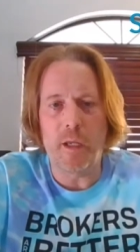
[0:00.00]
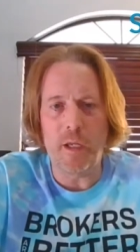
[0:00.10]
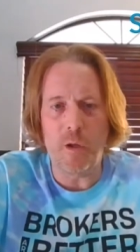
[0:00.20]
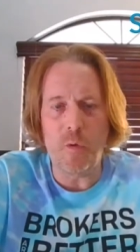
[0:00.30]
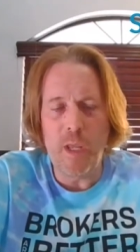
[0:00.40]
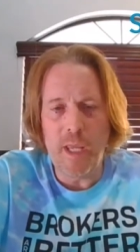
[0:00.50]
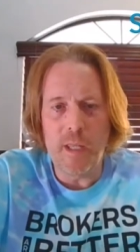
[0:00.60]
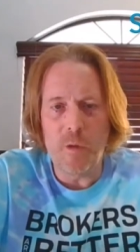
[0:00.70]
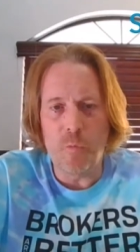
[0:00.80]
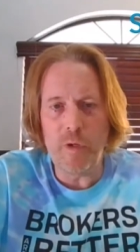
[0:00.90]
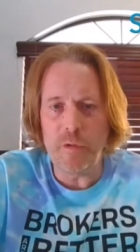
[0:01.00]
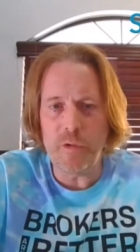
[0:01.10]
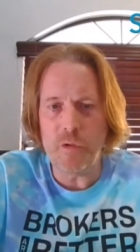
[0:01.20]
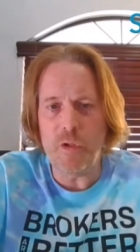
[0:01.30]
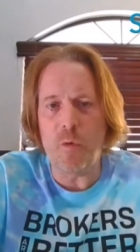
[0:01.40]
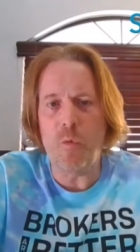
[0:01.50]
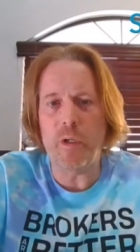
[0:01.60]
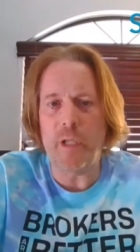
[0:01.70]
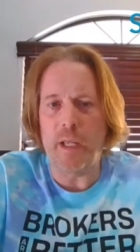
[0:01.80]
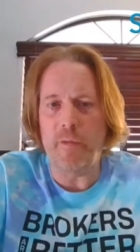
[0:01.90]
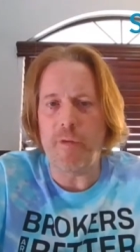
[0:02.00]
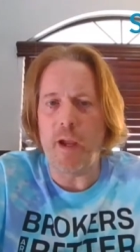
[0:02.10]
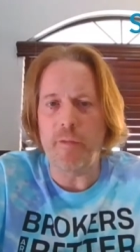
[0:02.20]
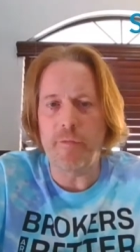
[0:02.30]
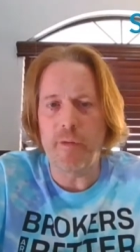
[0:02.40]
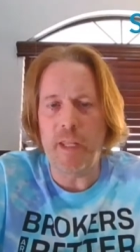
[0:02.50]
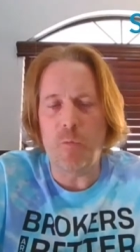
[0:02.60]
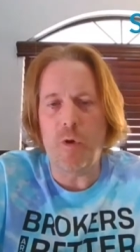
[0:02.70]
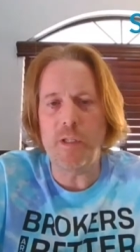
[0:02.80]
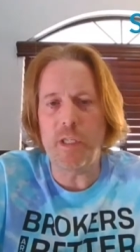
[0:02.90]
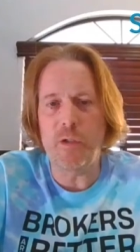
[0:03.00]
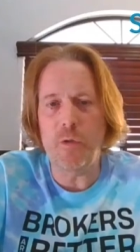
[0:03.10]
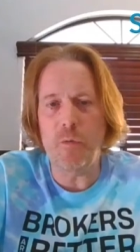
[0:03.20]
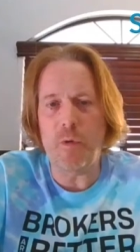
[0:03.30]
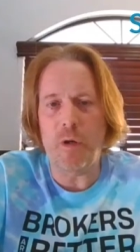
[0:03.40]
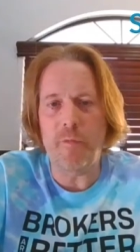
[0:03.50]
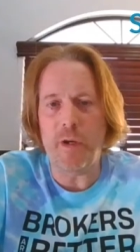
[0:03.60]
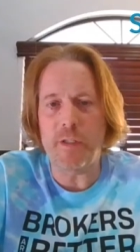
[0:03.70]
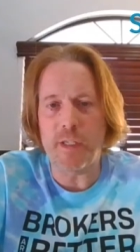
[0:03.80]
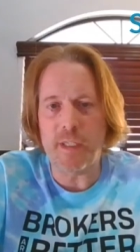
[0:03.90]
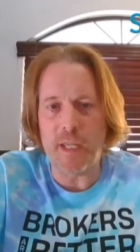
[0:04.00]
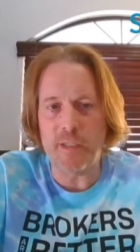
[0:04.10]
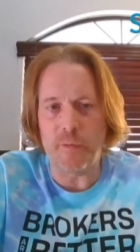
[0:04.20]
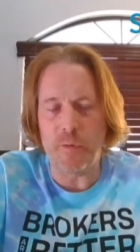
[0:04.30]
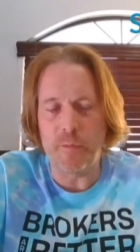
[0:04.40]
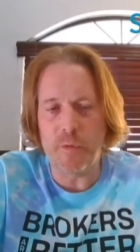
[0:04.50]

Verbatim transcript: You know, realtors don't work nine to five, and the ones that do aren't very successful.